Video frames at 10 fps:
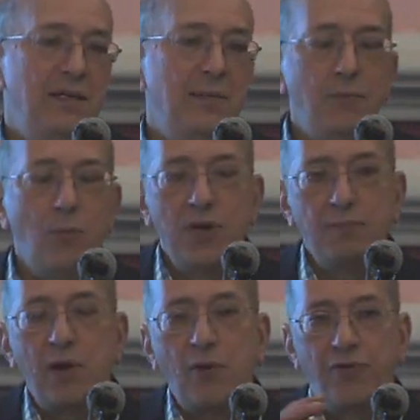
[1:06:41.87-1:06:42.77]
The
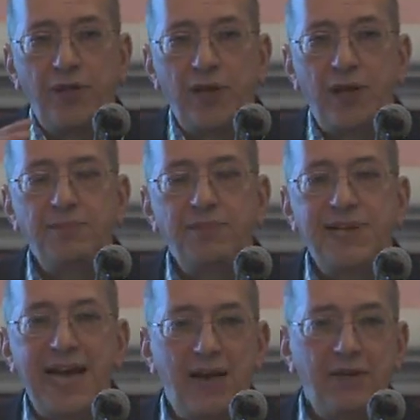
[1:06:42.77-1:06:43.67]
word palsy comes
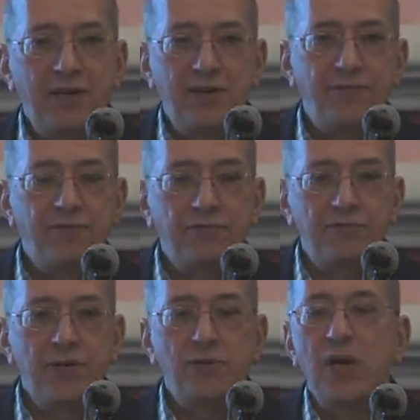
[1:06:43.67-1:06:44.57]
down in a different
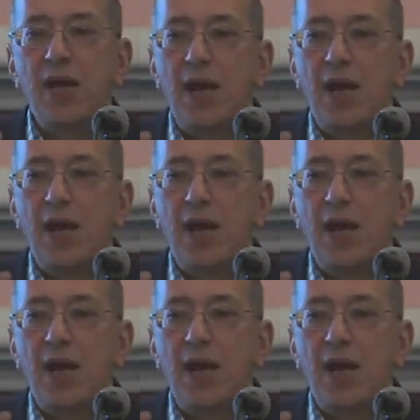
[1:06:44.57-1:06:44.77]
root,